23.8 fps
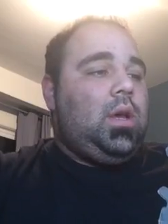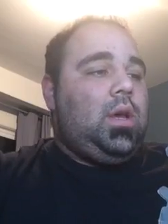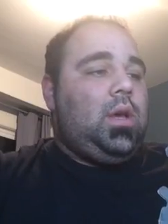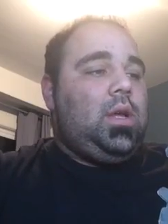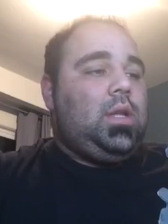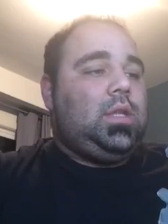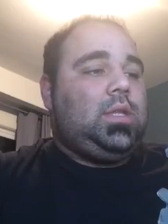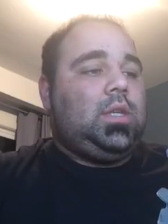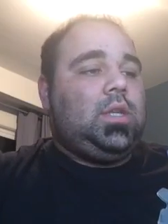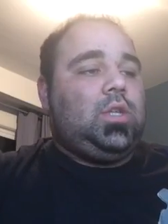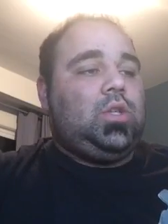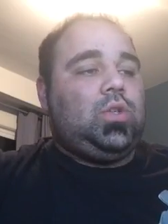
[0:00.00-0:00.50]

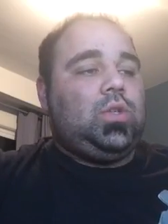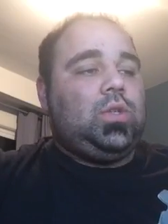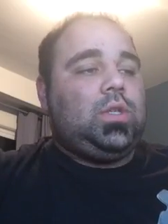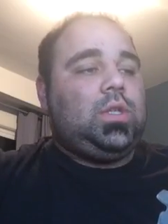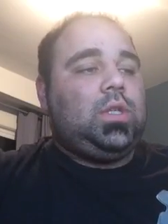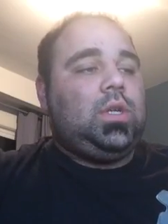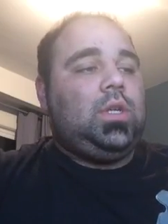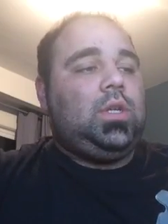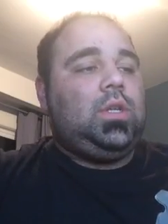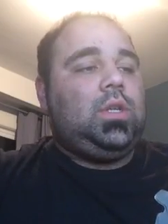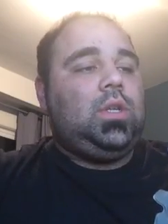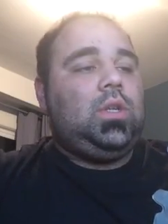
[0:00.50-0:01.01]
it's
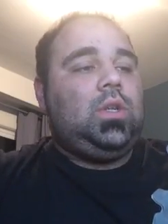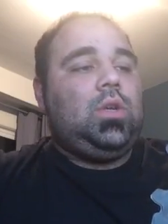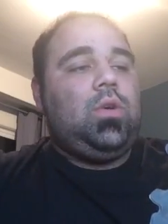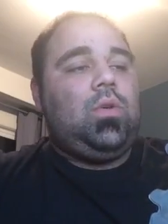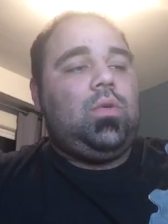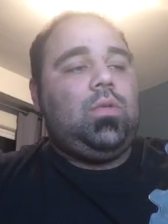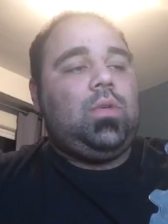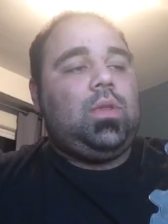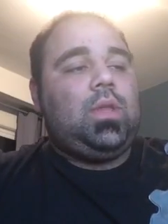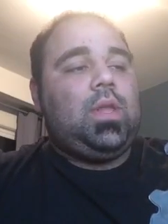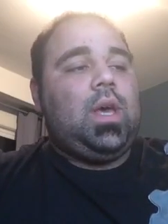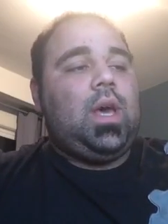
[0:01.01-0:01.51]
interesting to
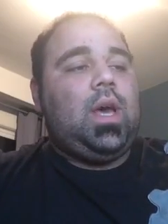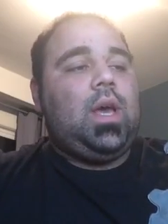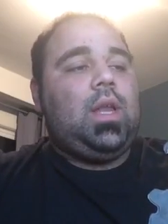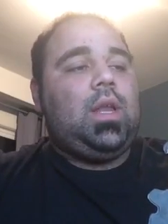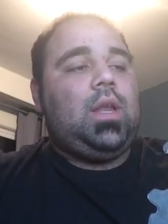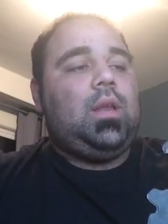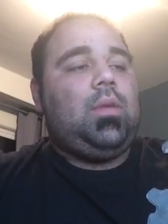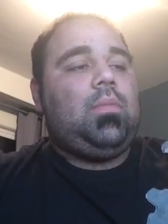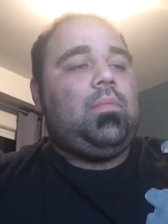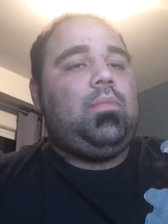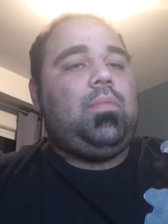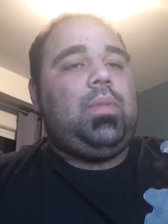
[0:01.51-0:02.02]
note
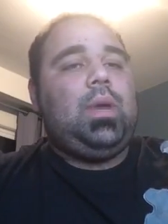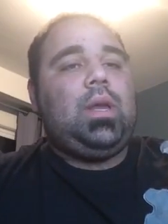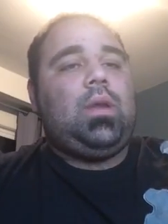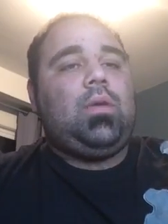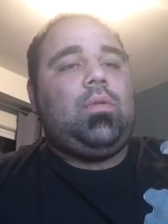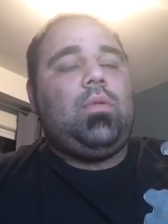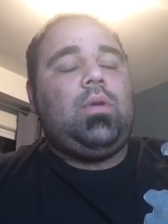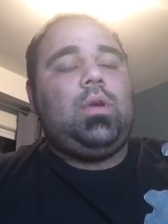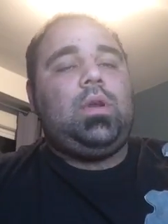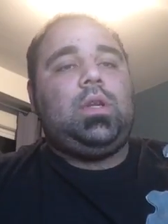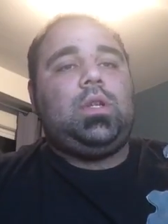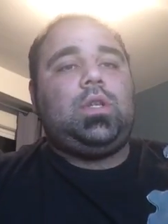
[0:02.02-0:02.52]
that
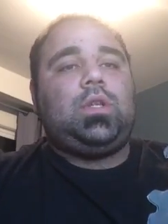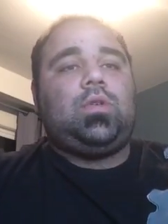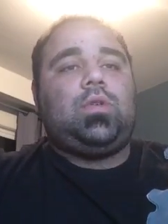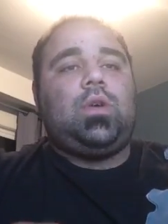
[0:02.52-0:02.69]
Bitcoin has